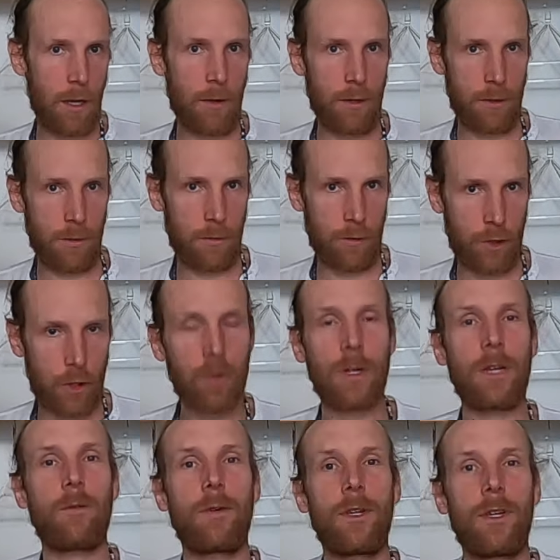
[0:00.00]
there's a little
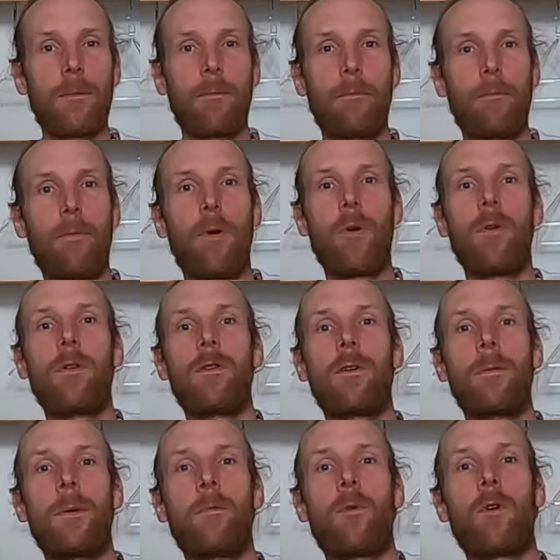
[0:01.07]
trick where you can pull a
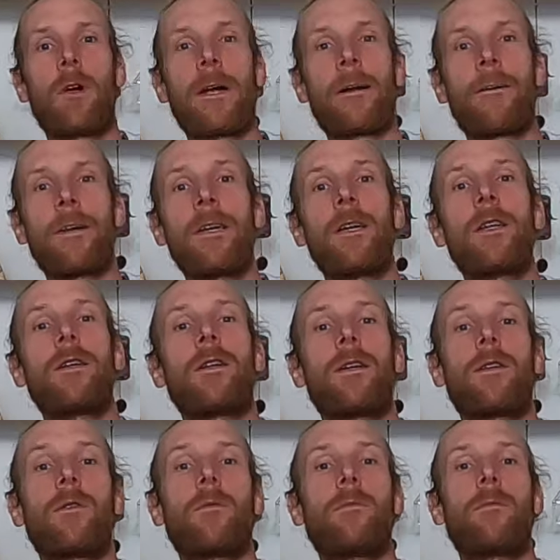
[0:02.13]
little bit more air
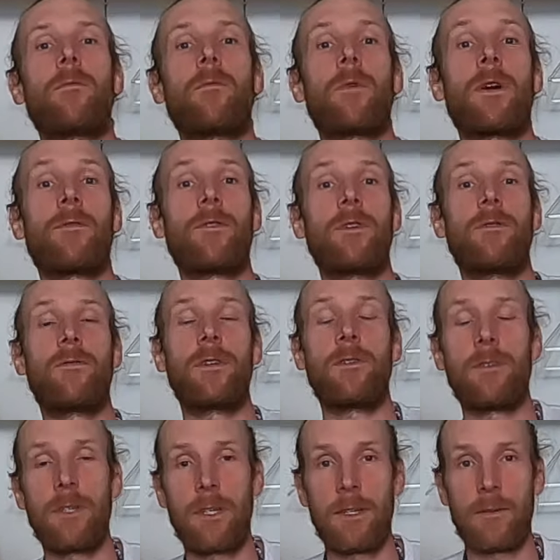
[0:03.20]
in. Whenever you
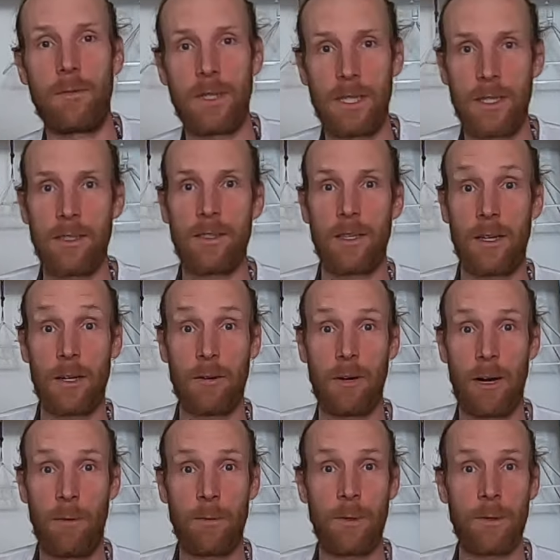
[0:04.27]
feel you need to release, it'll
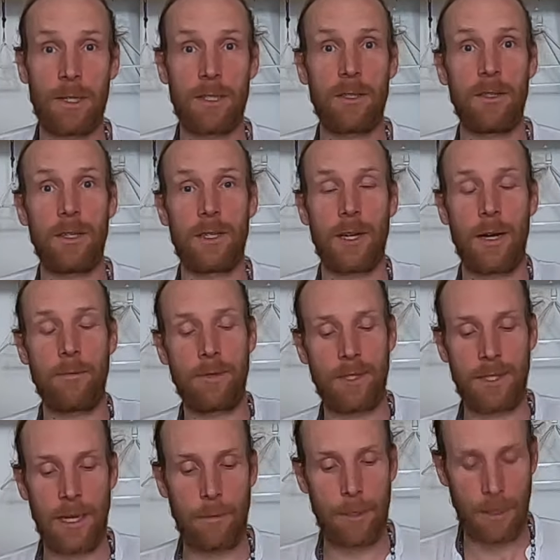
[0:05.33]
help you extend the time.
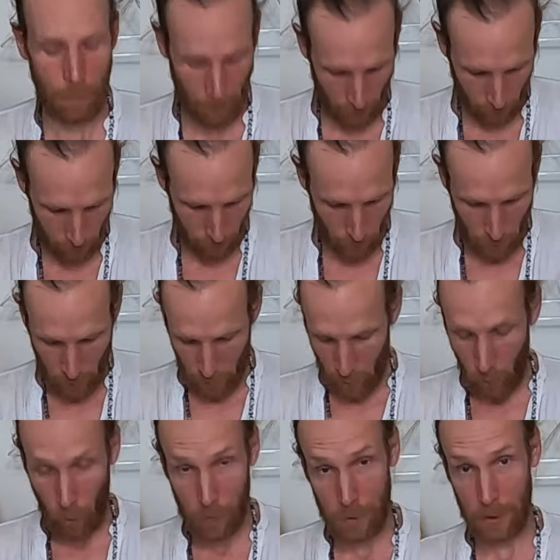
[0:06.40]
Same at the bottom.
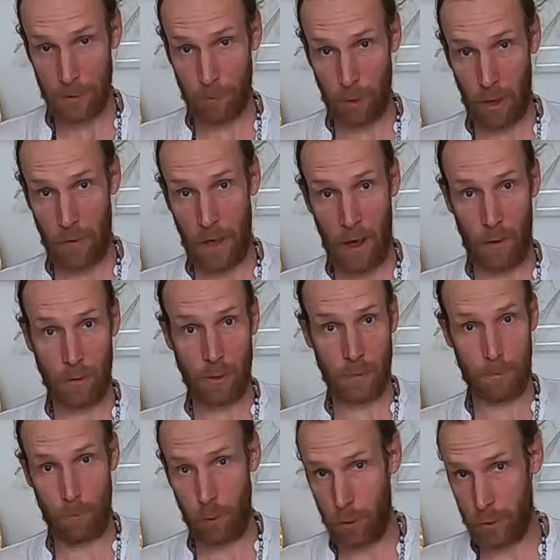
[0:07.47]
Holding the breath out,
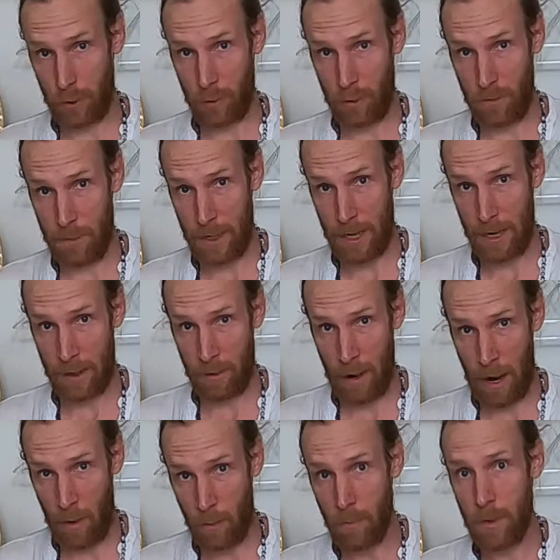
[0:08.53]
just push a little bit of air
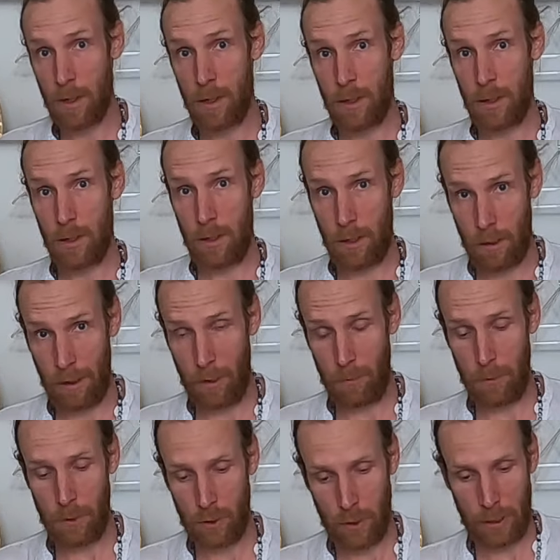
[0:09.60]
out. It'll
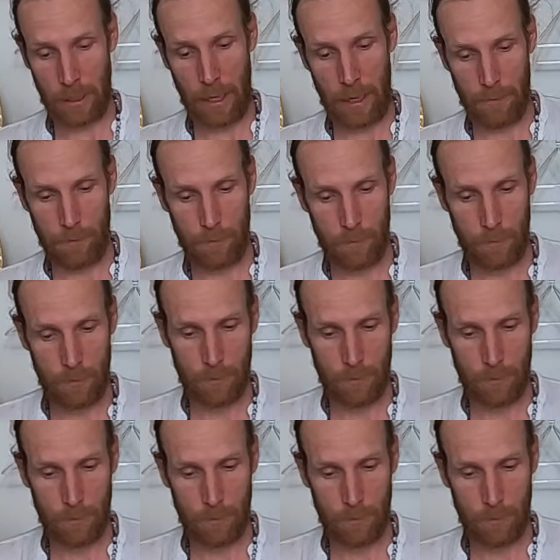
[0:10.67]
help you trick that.